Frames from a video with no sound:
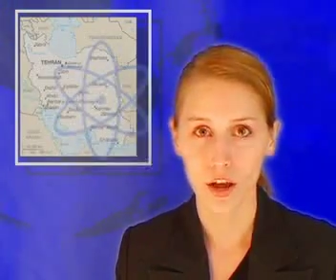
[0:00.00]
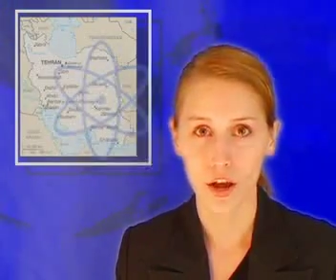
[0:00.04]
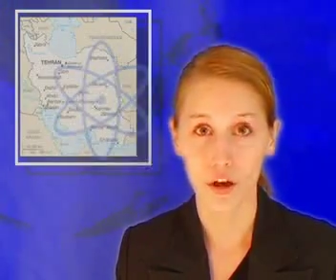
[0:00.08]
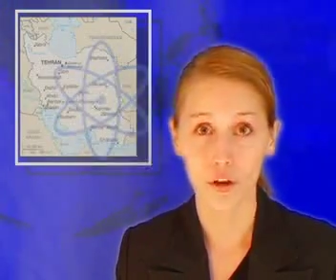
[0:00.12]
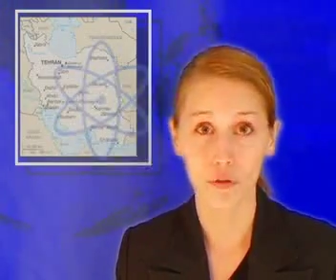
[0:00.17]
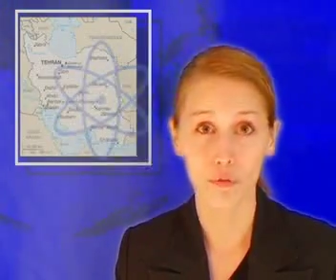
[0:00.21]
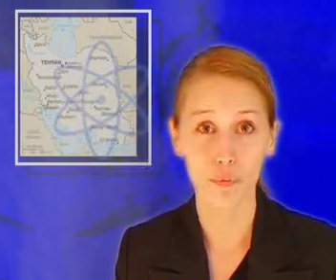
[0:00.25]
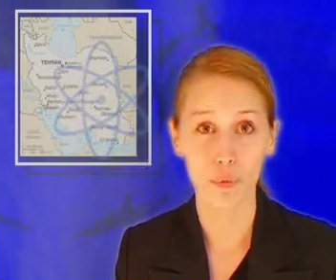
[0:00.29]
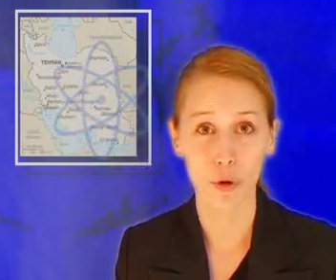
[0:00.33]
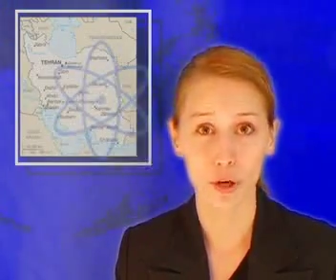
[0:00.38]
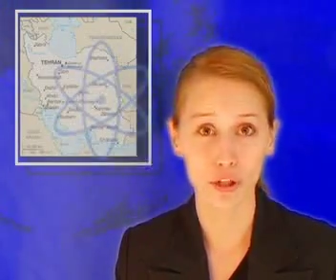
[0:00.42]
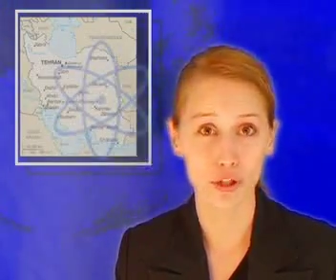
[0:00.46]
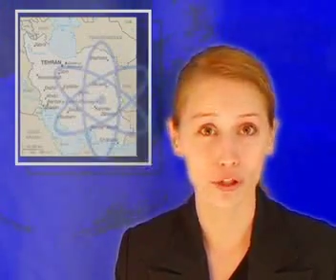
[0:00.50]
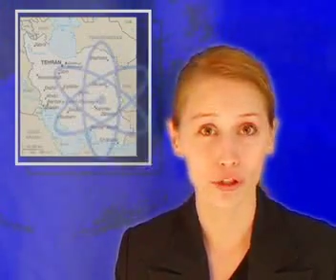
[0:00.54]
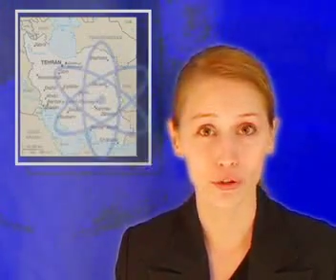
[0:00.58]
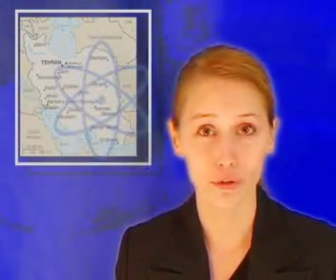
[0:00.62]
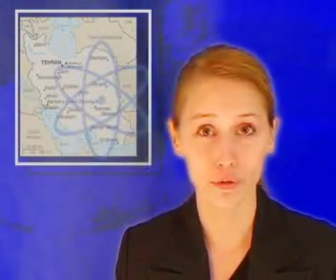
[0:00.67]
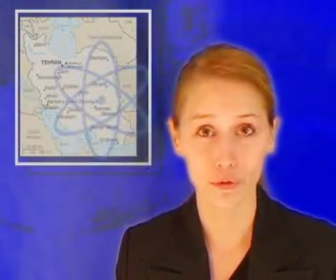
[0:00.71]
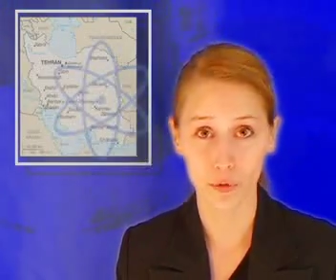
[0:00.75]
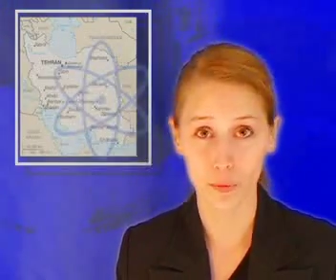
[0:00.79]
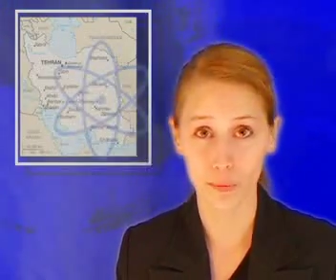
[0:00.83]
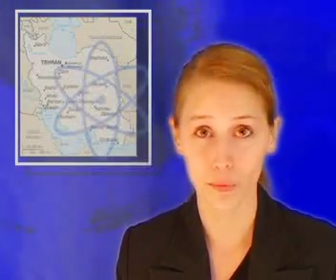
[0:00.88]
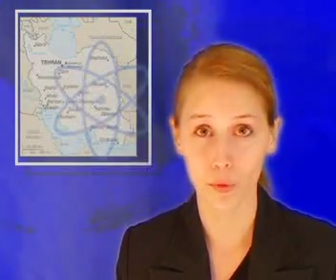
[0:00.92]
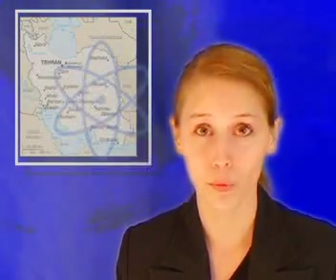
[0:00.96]
if pressure
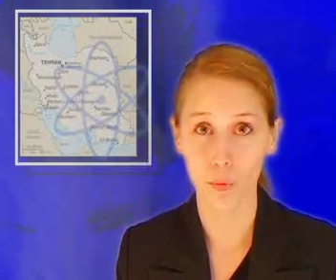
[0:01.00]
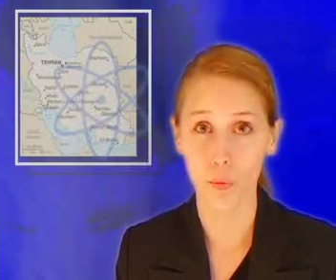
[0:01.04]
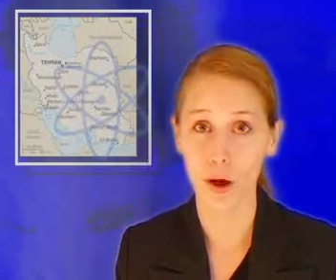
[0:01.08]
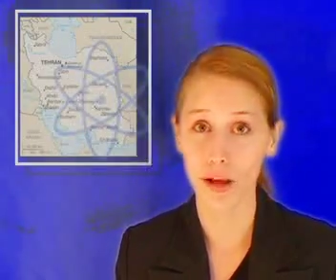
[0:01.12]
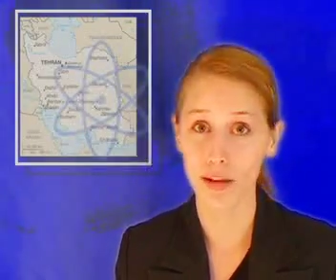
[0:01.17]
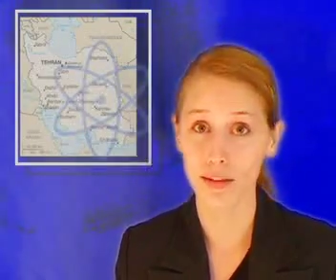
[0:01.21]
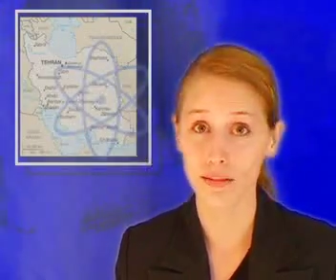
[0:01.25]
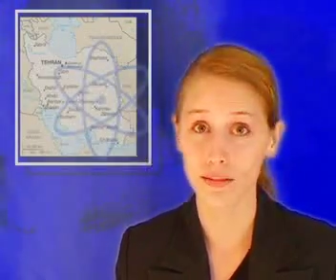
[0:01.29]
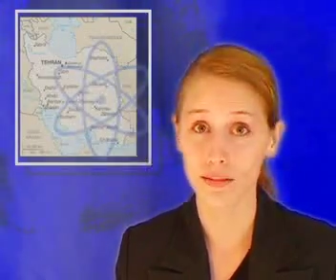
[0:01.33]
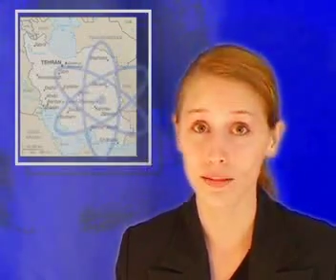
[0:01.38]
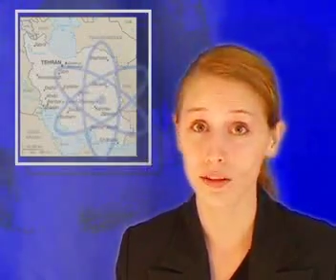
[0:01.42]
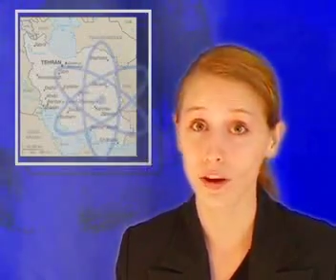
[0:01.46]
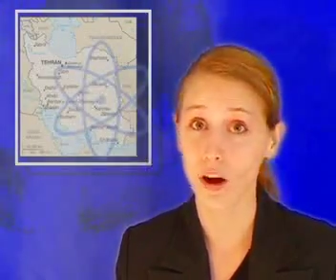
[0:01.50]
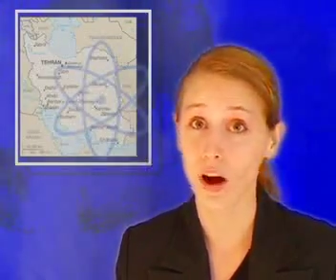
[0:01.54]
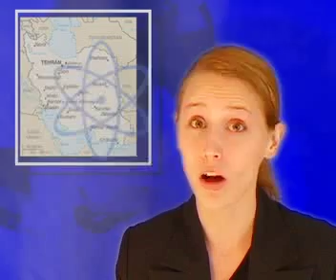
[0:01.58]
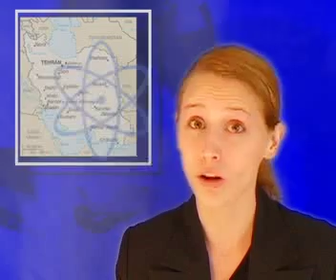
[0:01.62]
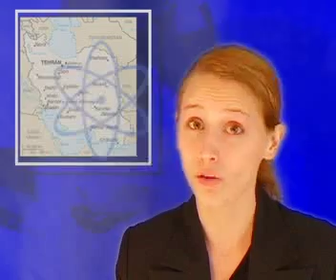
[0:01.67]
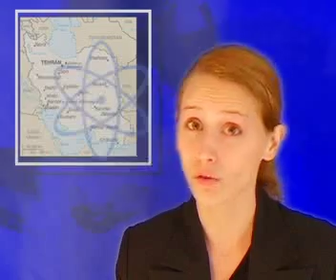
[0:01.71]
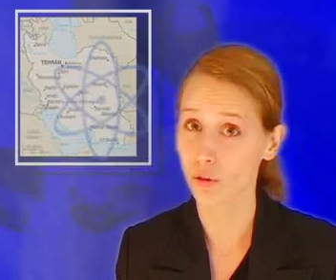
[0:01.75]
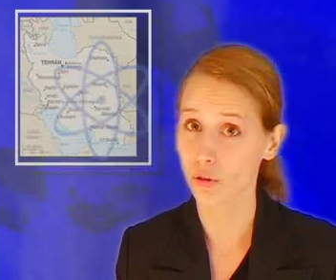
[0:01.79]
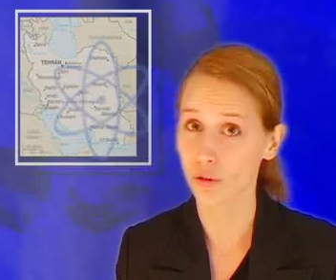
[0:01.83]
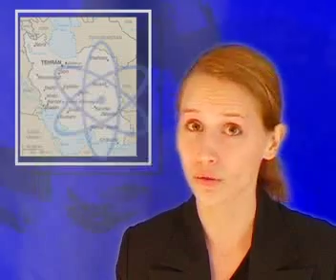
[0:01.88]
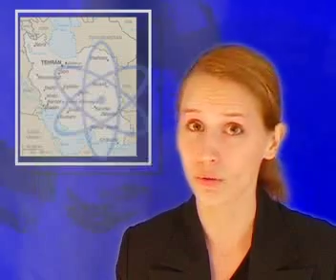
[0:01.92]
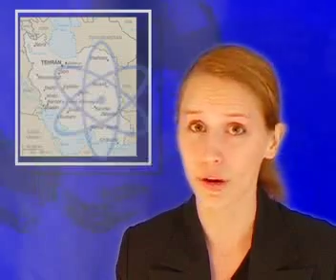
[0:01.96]
from the West to
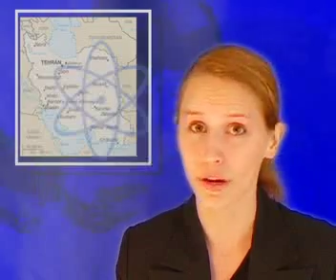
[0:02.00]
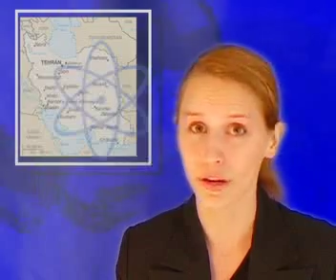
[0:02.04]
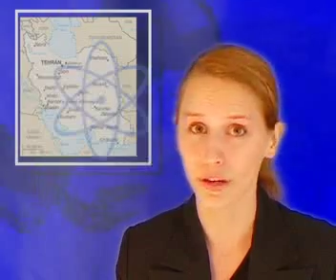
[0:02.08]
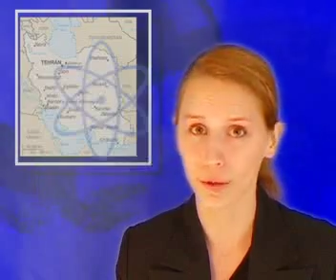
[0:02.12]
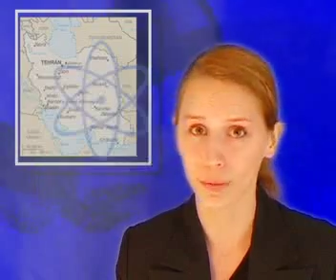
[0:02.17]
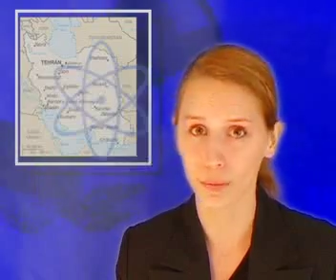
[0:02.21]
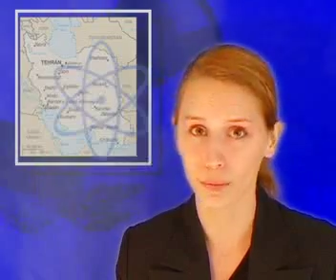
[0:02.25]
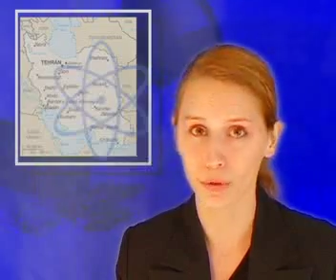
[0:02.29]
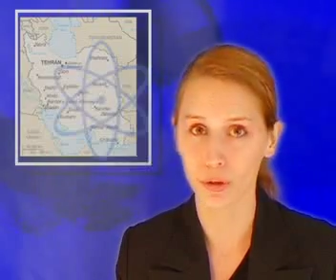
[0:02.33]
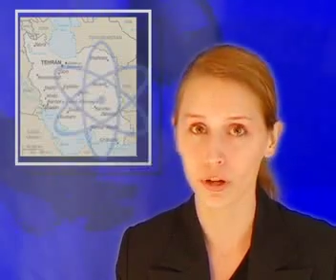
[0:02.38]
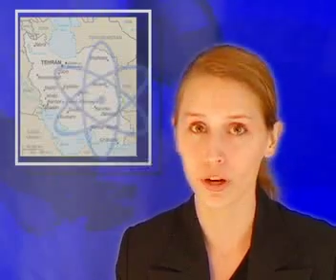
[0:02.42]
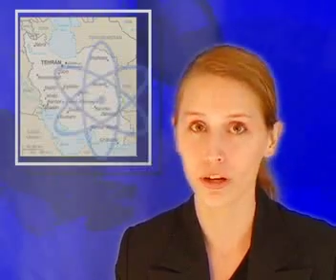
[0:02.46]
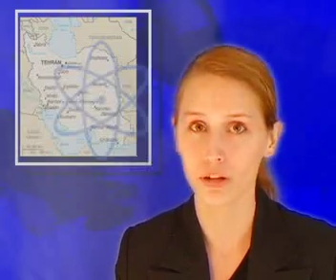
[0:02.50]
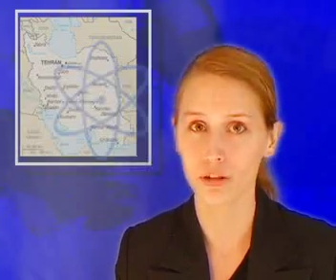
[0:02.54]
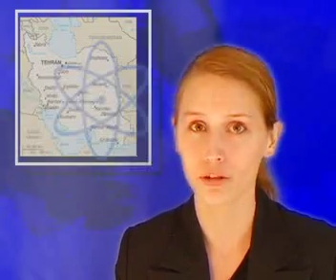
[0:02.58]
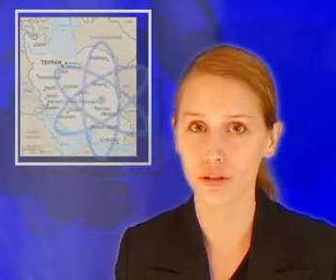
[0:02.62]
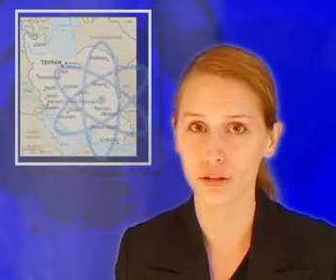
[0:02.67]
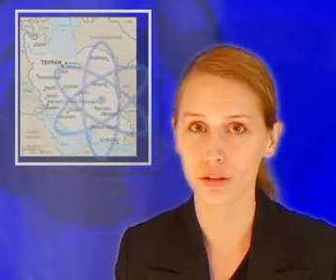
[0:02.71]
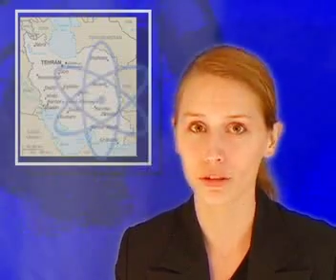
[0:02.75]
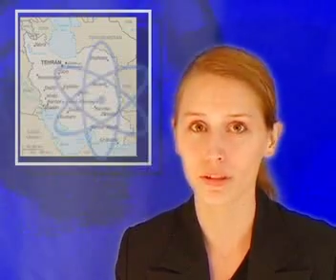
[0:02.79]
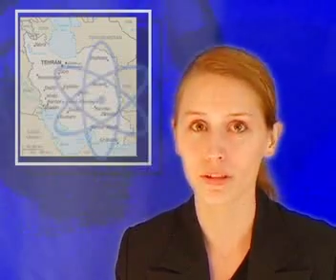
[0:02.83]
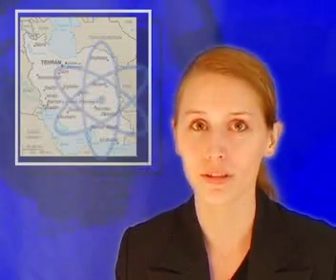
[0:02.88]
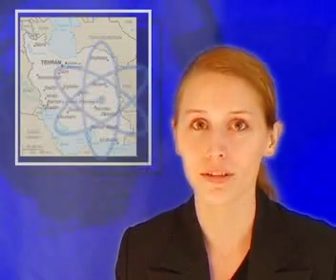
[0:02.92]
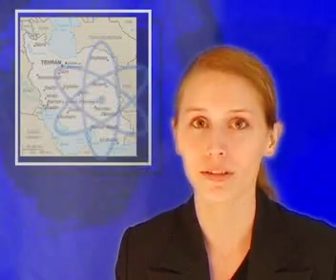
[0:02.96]
halt uranium
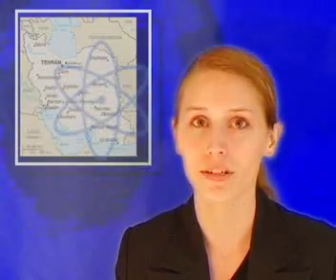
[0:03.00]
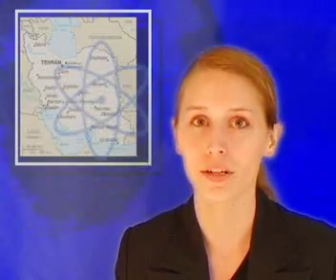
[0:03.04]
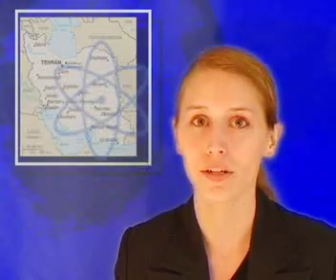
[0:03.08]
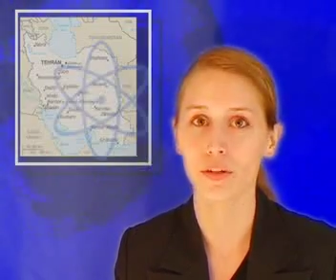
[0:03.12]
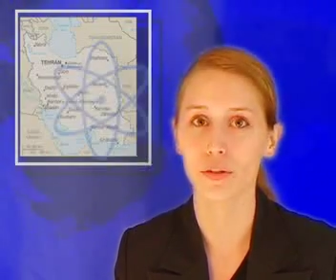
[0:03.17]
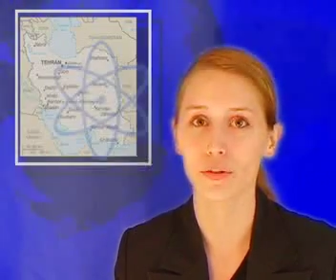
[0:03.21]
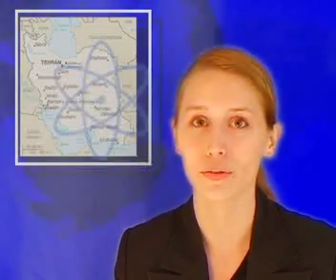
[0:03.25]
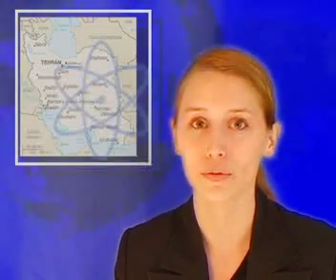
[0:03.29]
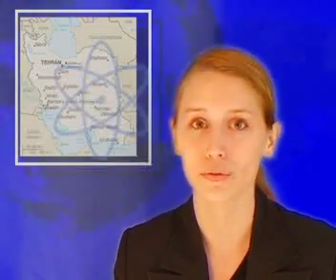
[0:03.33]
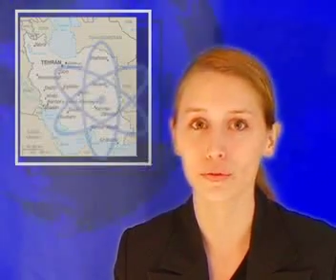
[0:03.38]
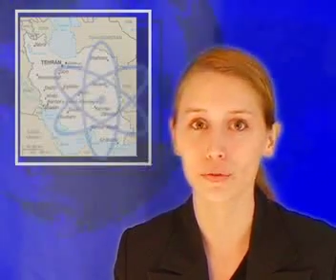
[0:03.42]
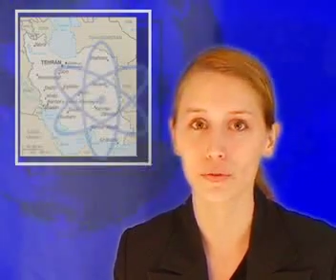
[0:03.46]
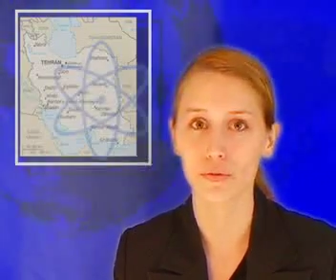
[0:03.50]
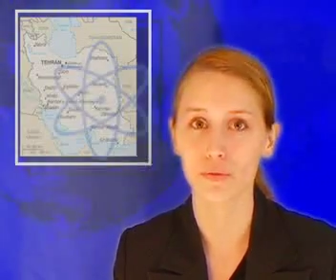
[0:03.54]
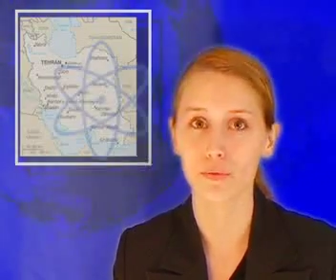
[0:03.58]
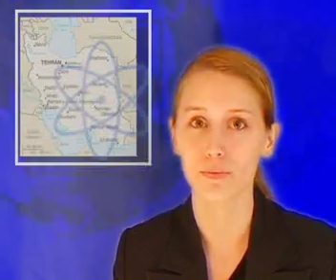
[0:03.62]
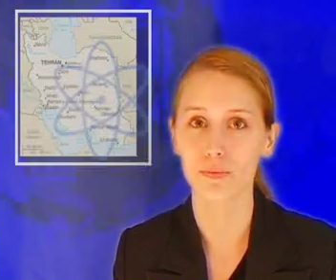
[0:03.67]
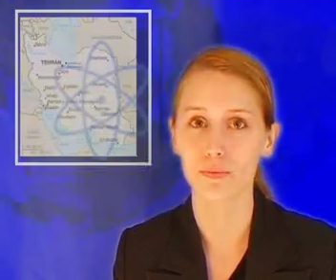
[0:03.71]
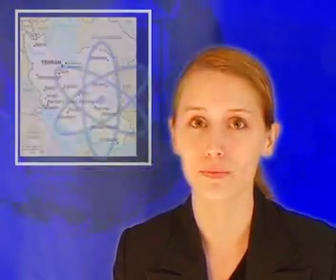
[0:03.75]
production continues.